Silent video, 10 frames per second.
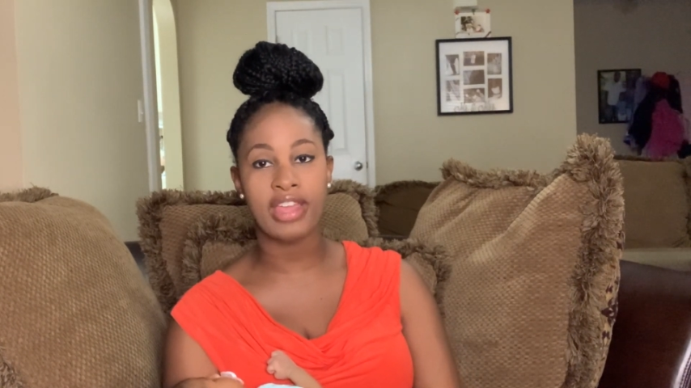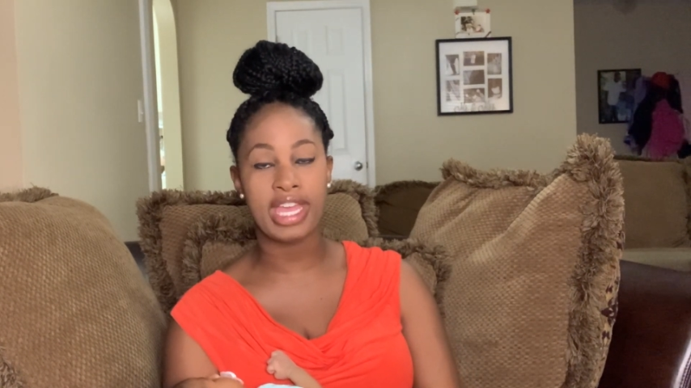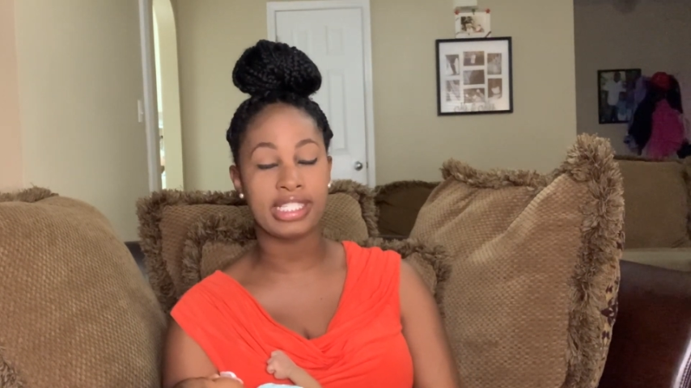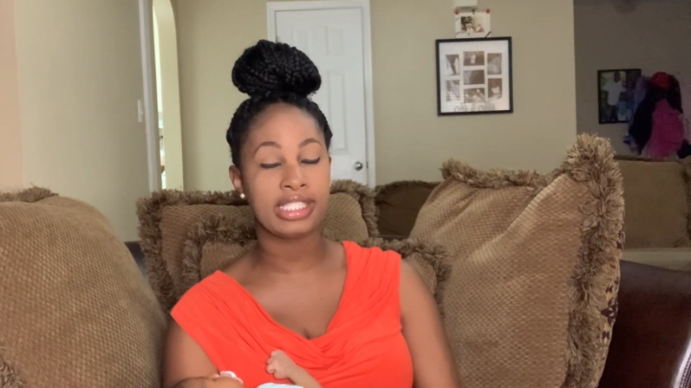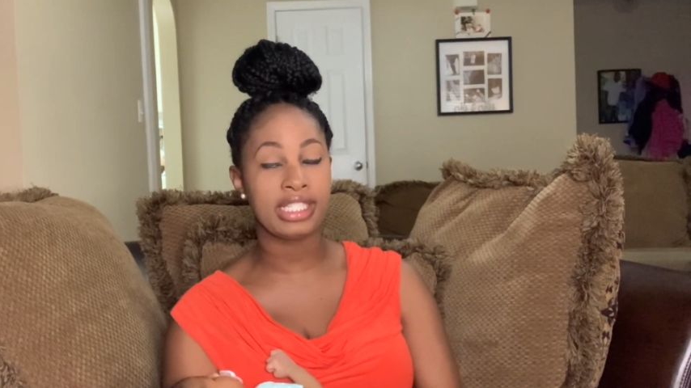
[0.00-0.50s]

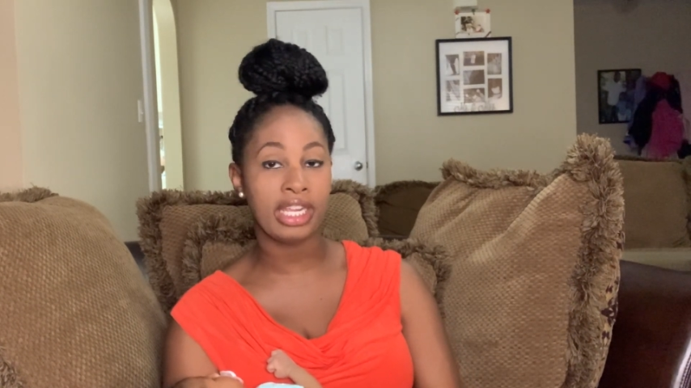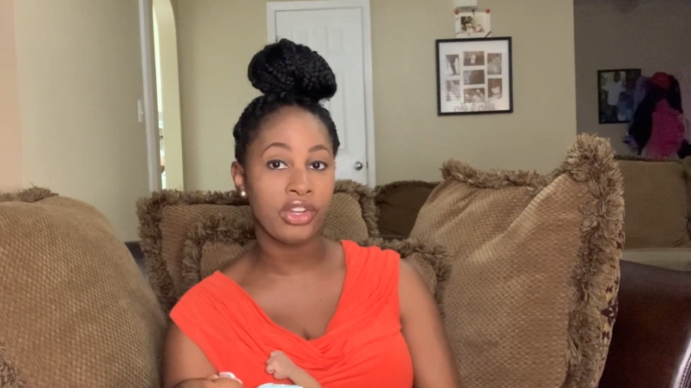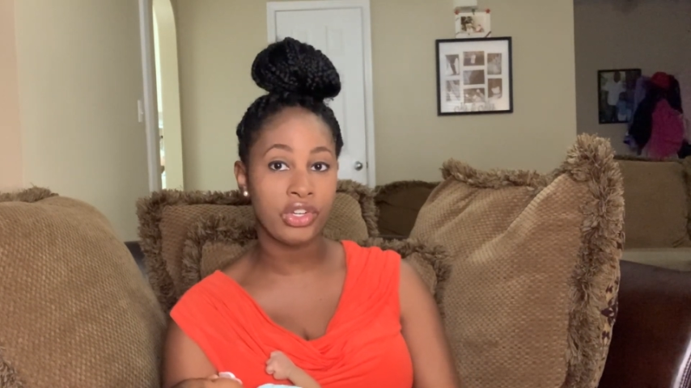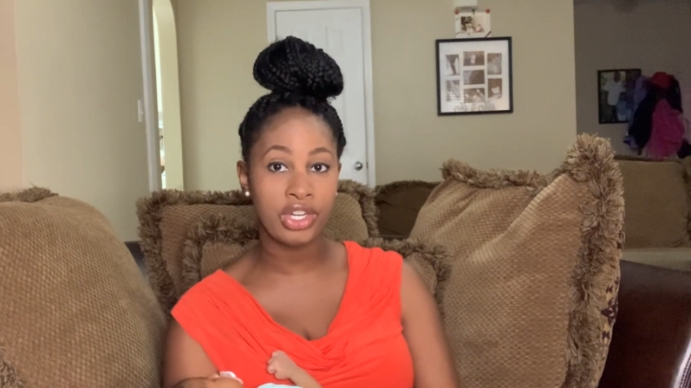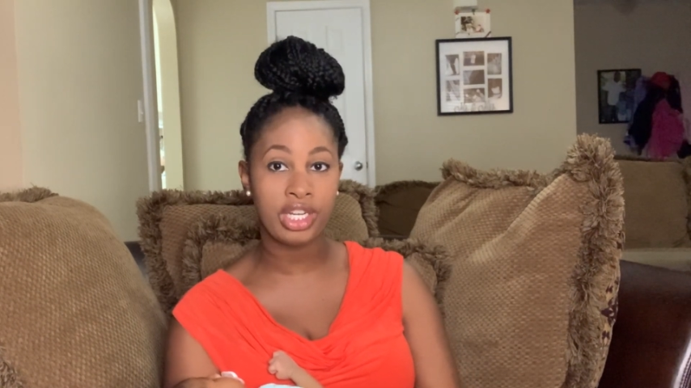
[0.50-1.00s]
as
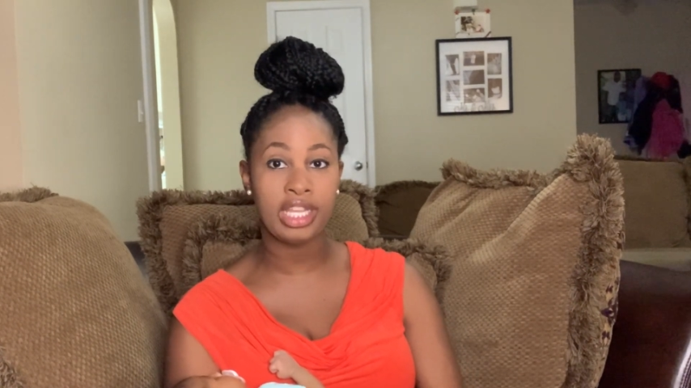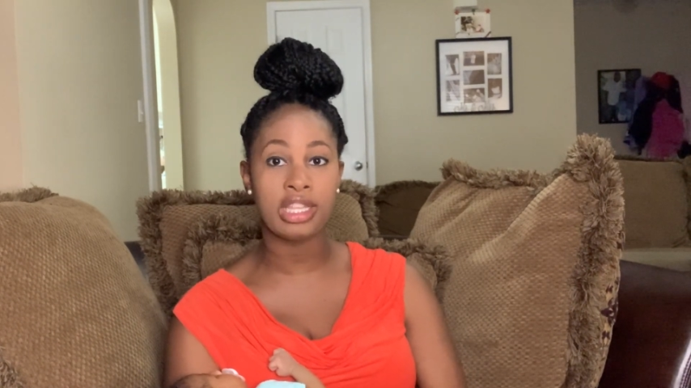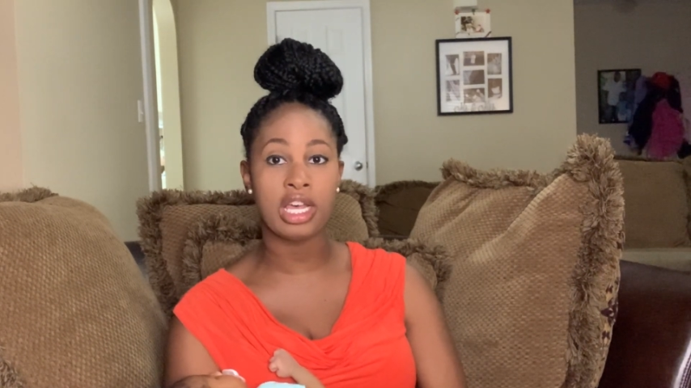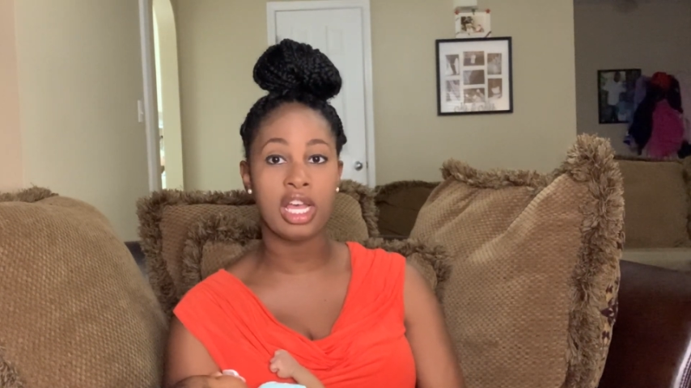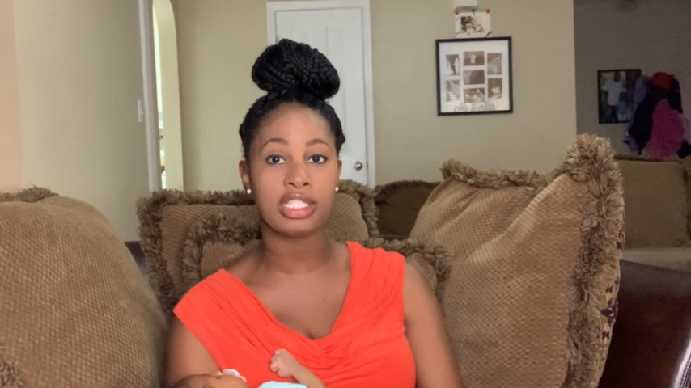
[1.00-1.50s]
standard in
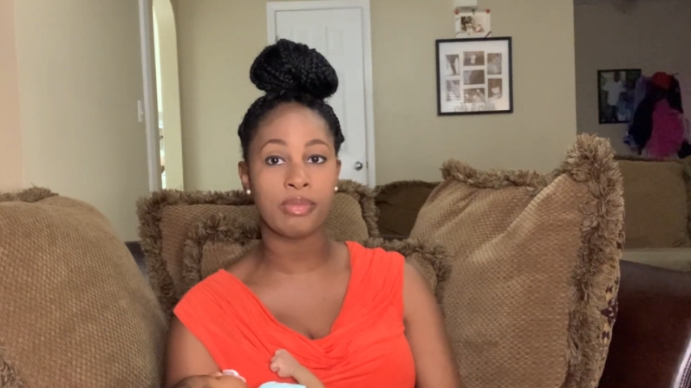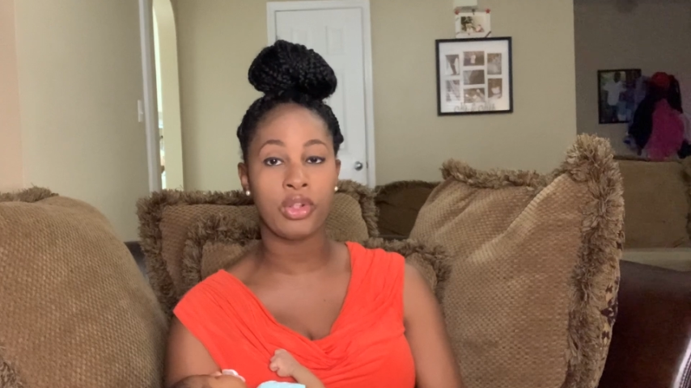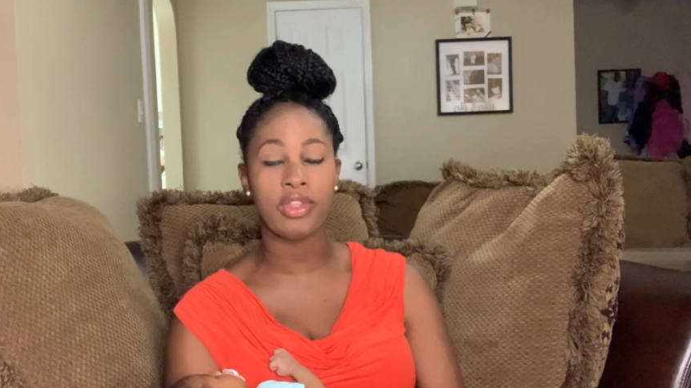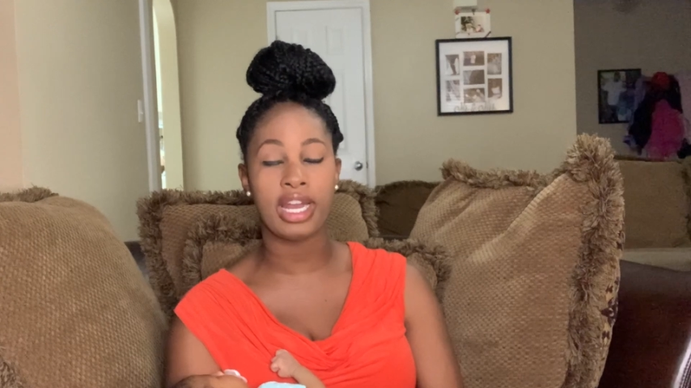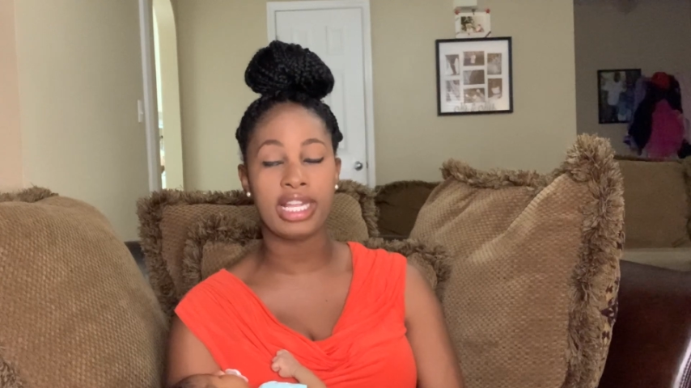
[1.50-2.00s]
the hospital
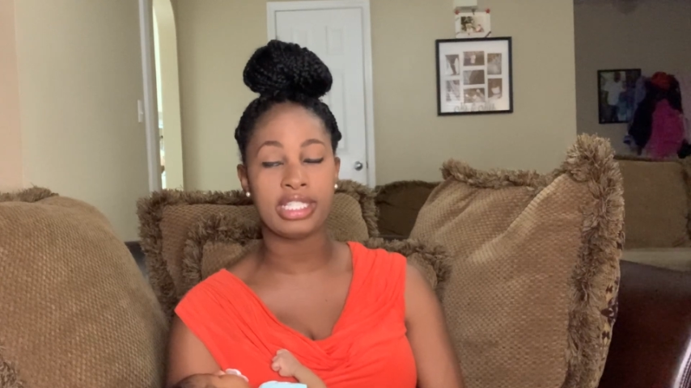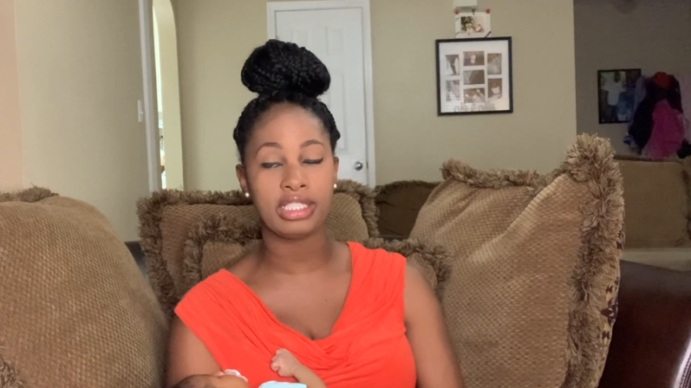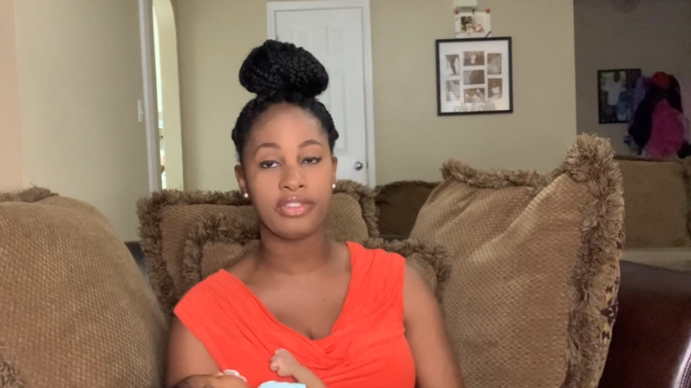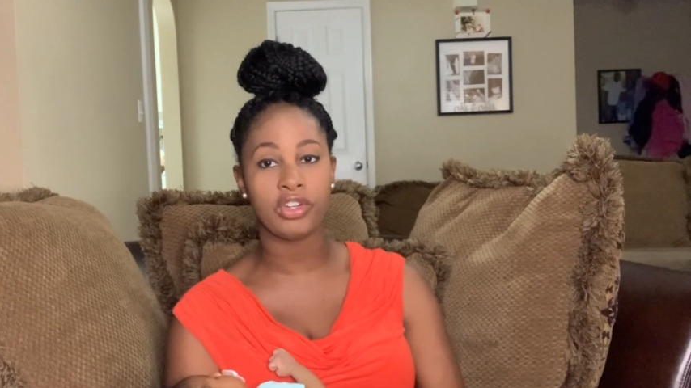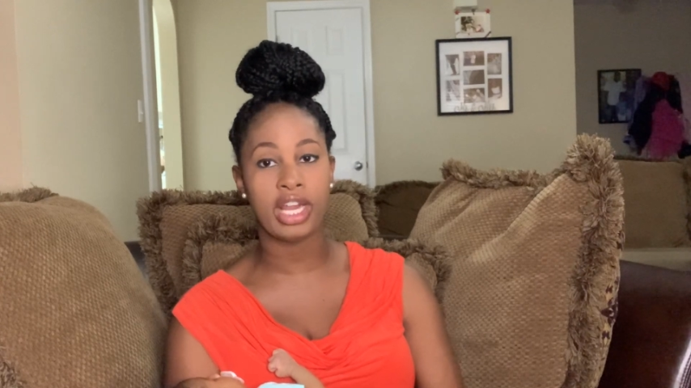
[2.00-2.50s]
that I
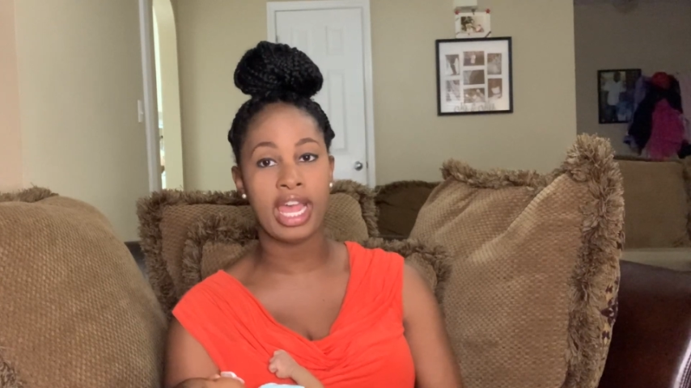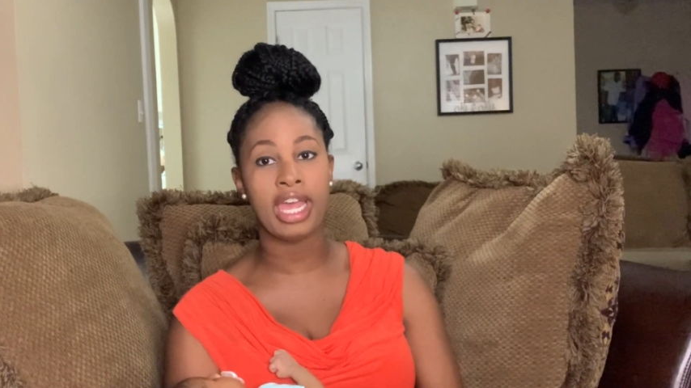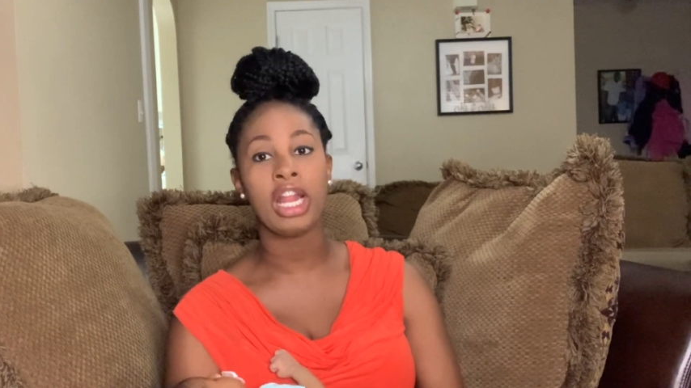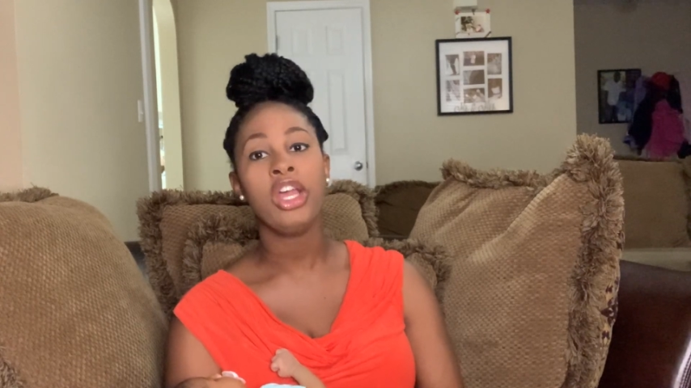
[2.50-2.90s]
delivered at.